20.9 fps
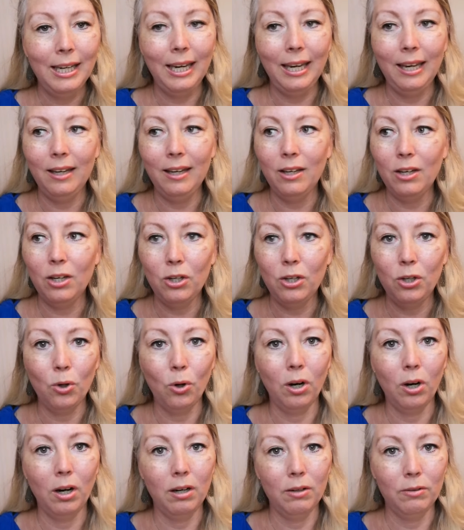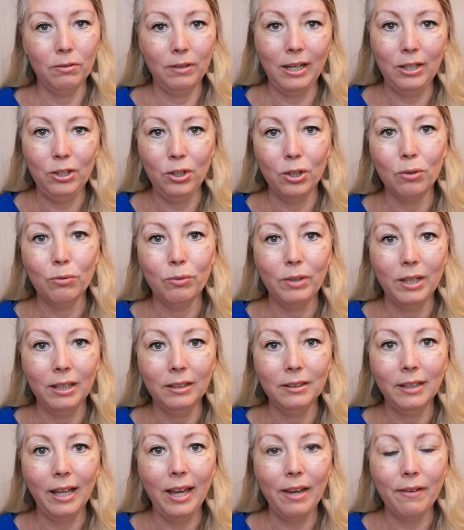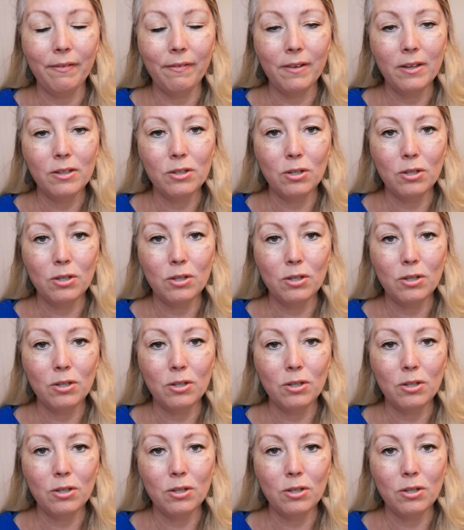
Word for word: in your in your real life.